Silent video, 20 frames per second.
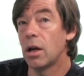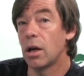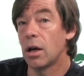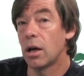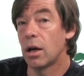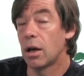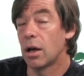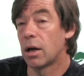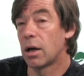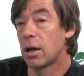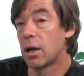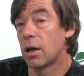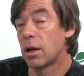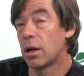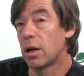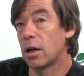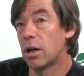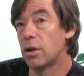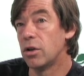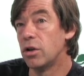
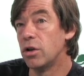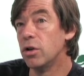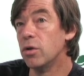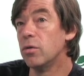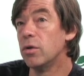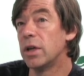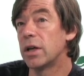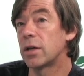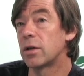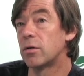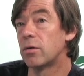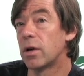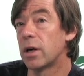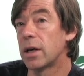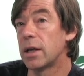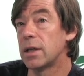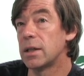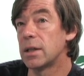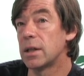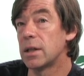a new Nick
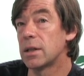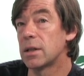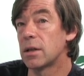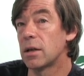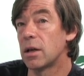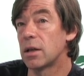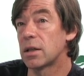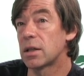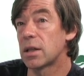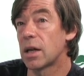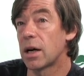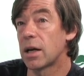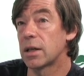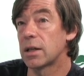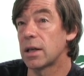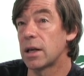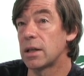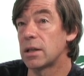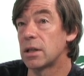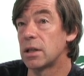arises, a sire
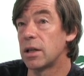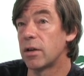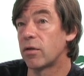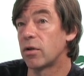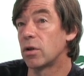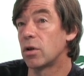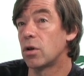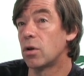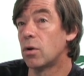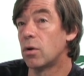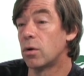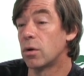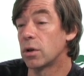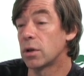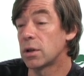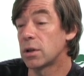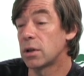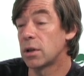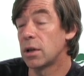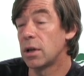takes a different
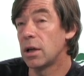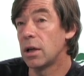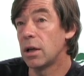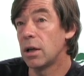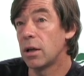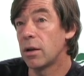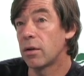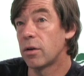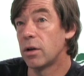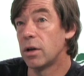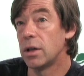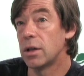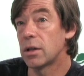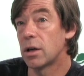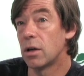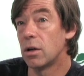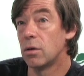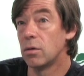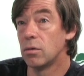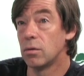course than his
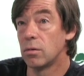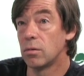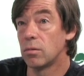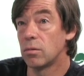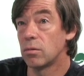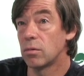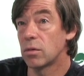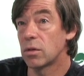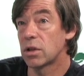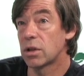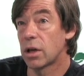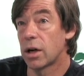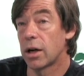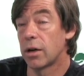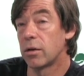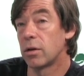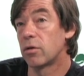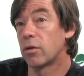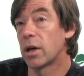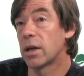own sire
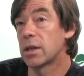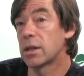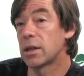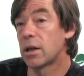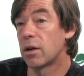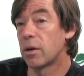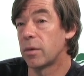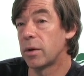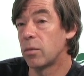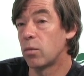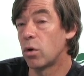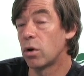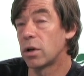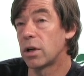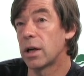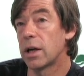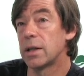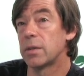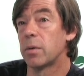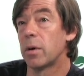and grandsire. I mean, one
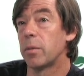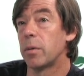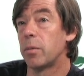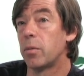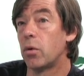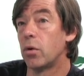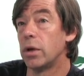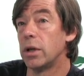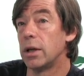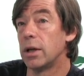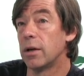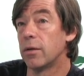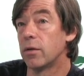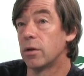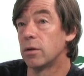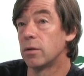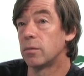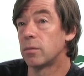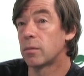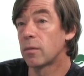case might be Point
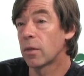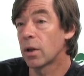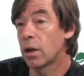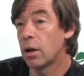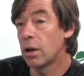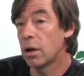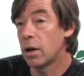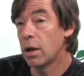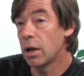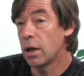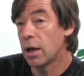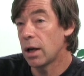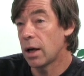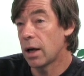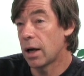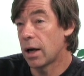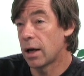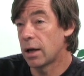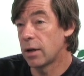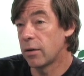Given.
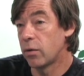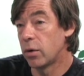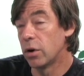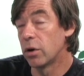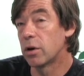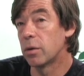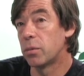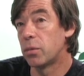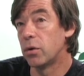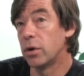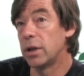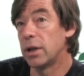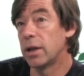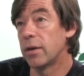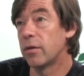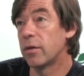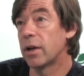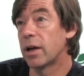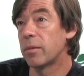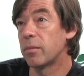And if we look at Point
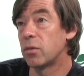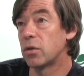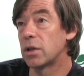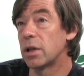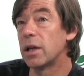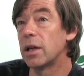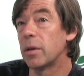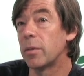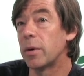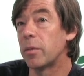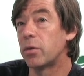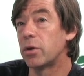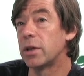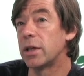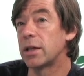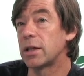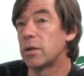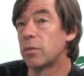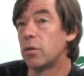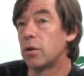Given, that was a little bit
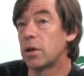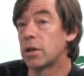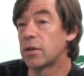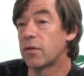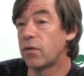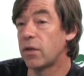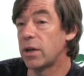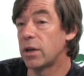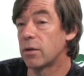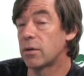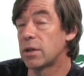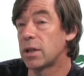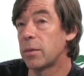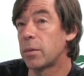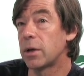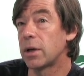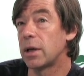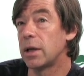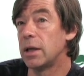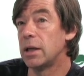predictable because
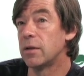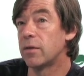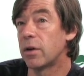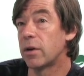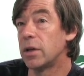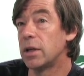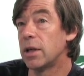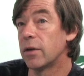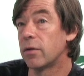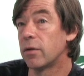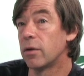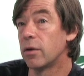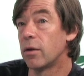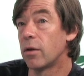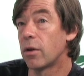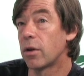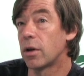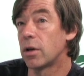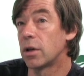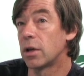phenotypically he's very different than
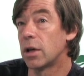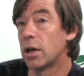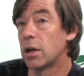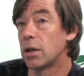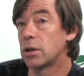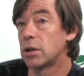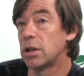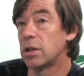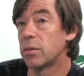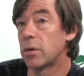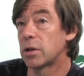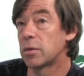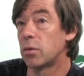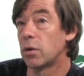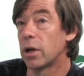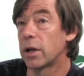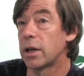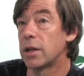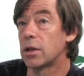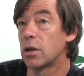Thunder Gulch. He's much more
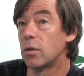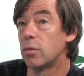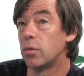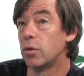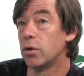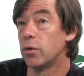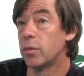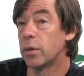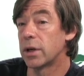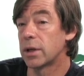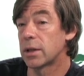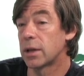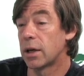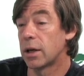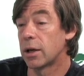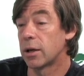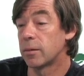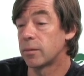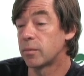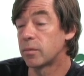like his own broodmare
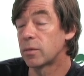sire,